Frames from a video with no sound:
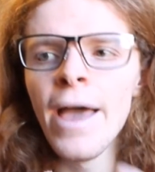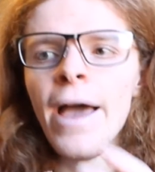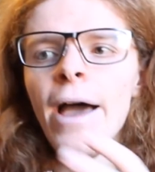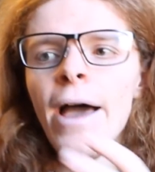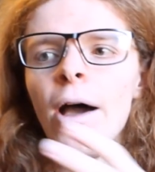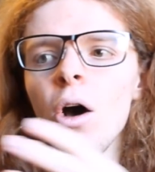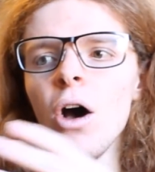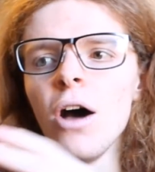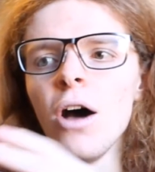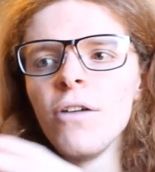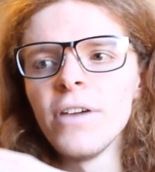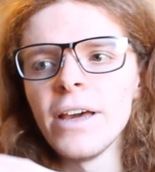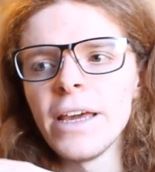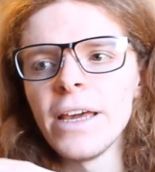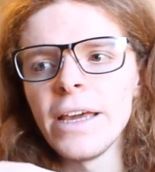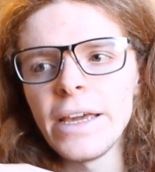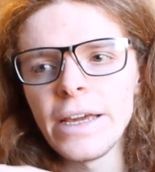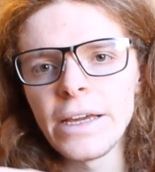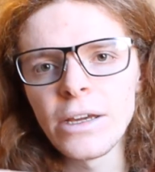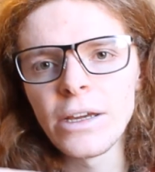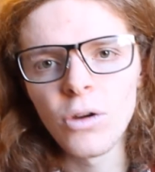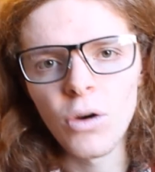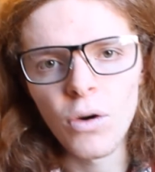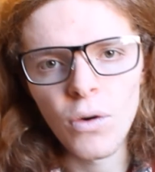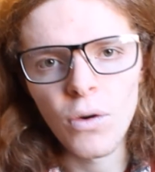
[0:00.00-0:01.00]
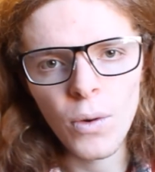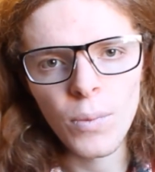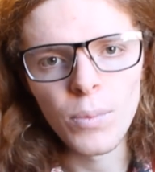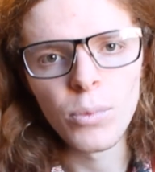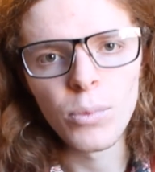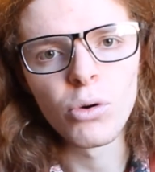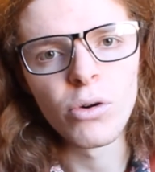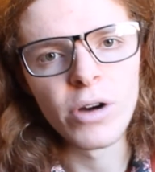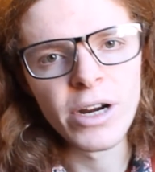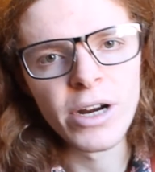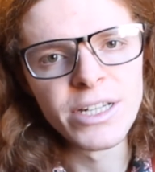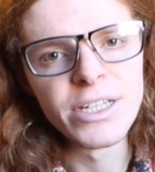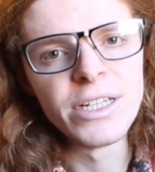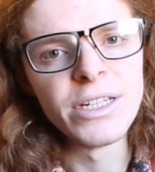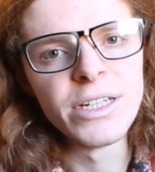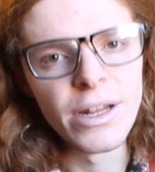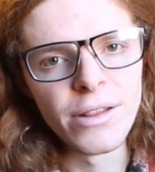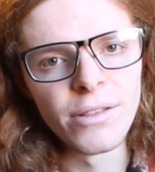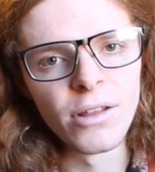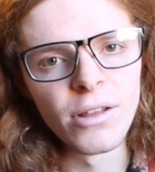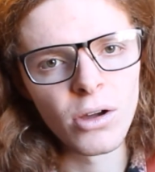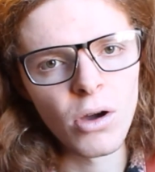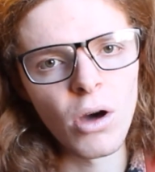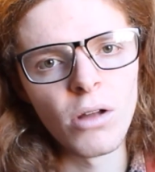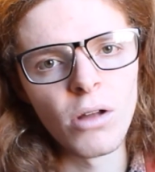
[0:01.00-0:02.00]
However, it incorporated
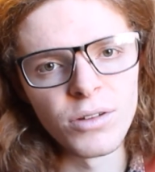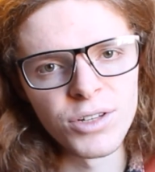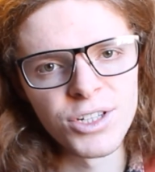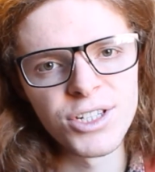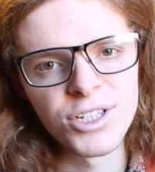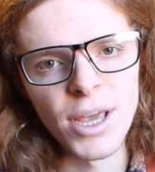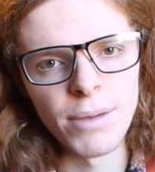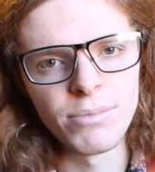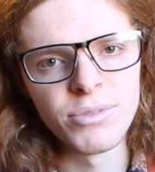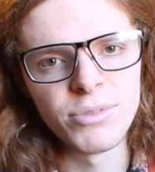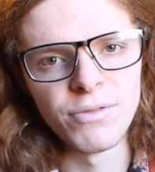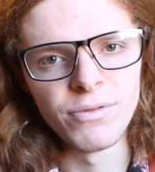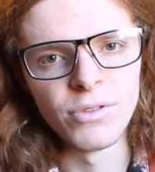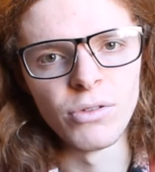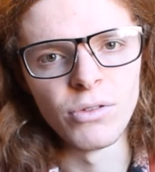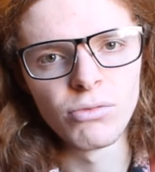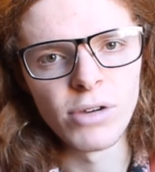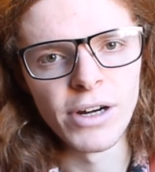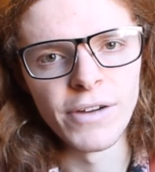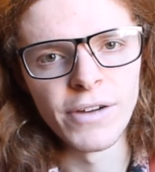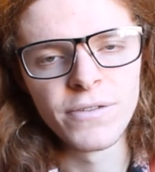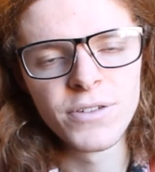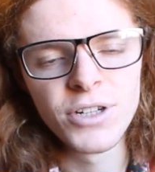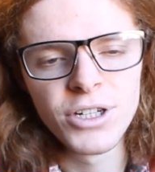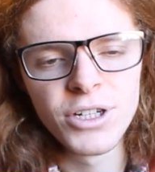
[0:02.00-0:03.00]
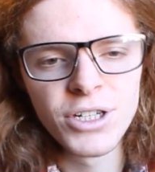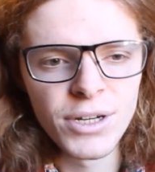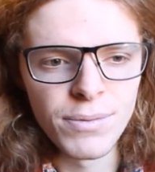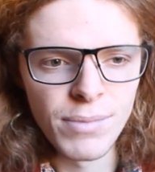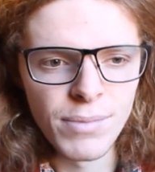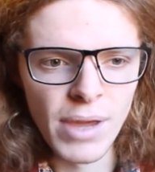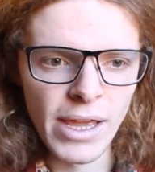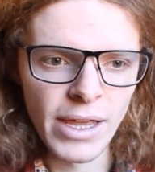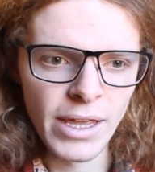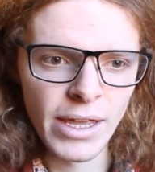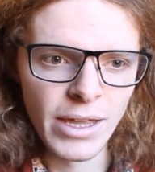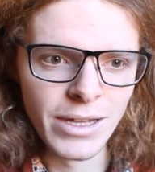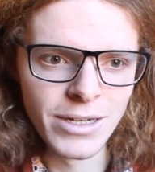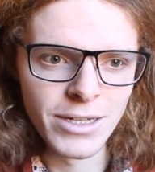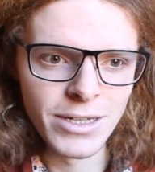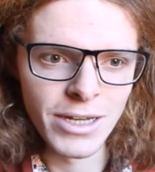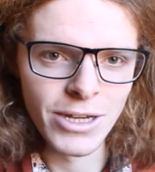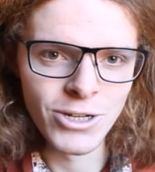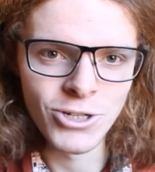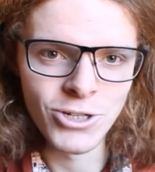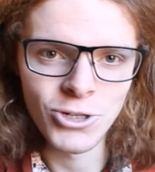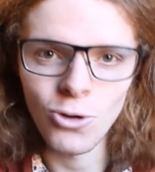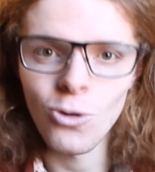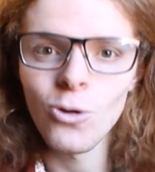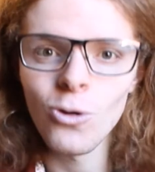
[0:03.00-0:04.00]
in the concept of the Rift to make it
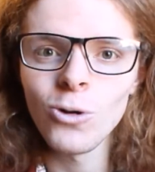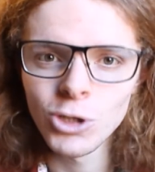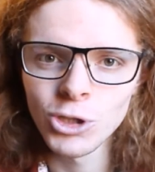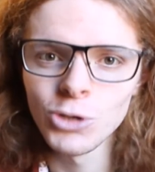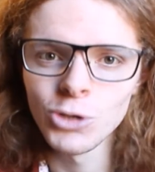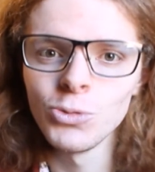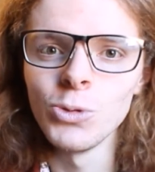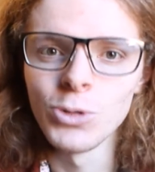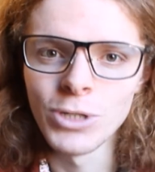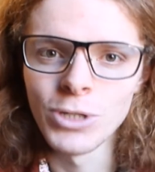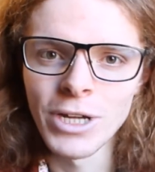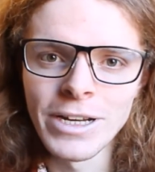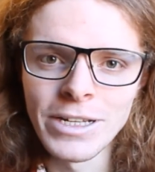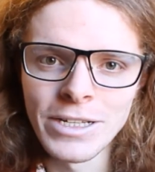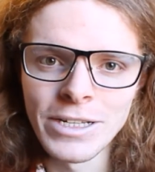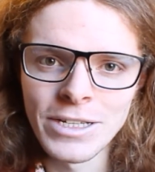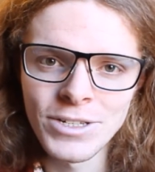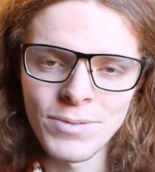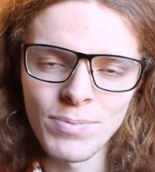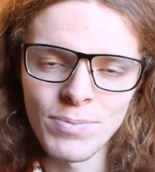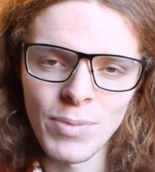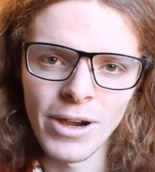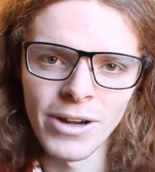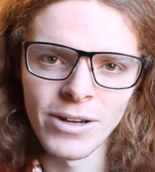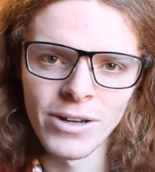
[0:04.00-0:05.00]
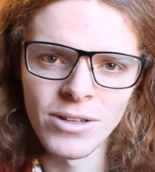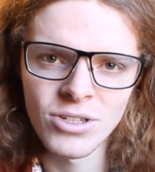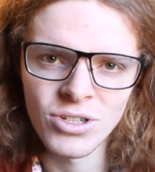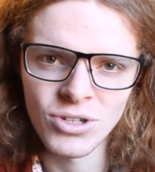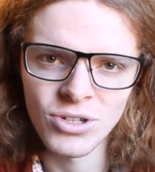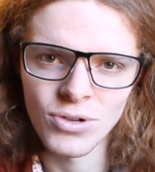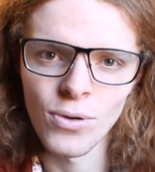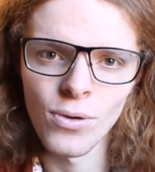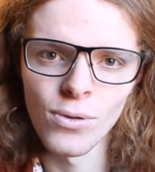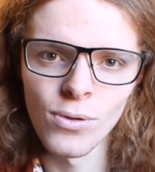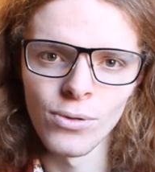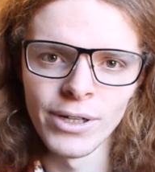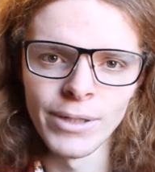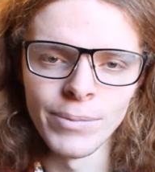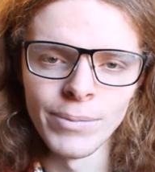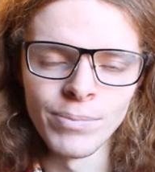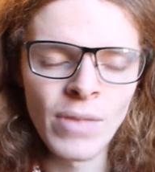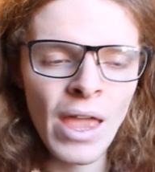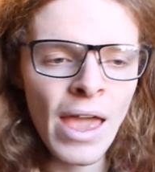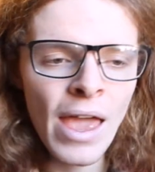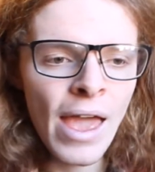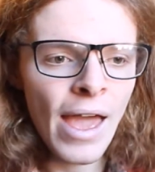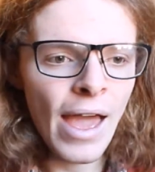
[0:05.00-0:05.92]
a Torchwood inspired story.